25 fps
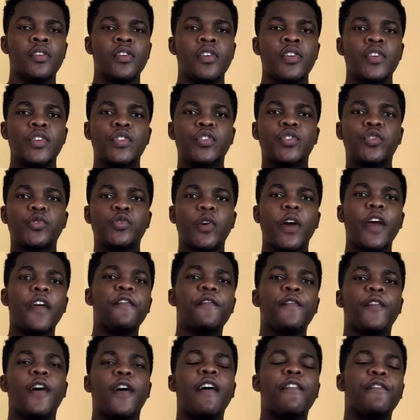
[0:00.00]
Strive
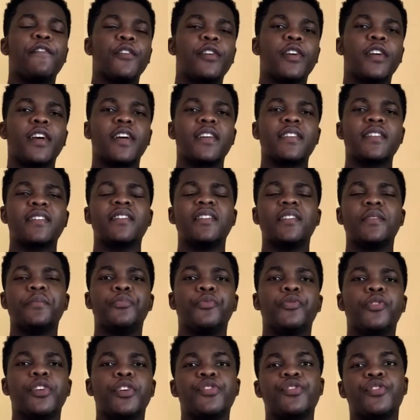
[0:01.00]
for Africa's
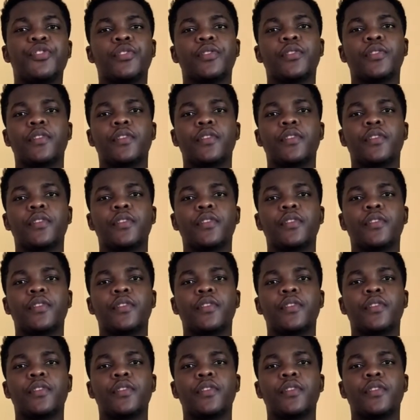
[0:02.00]
liberation.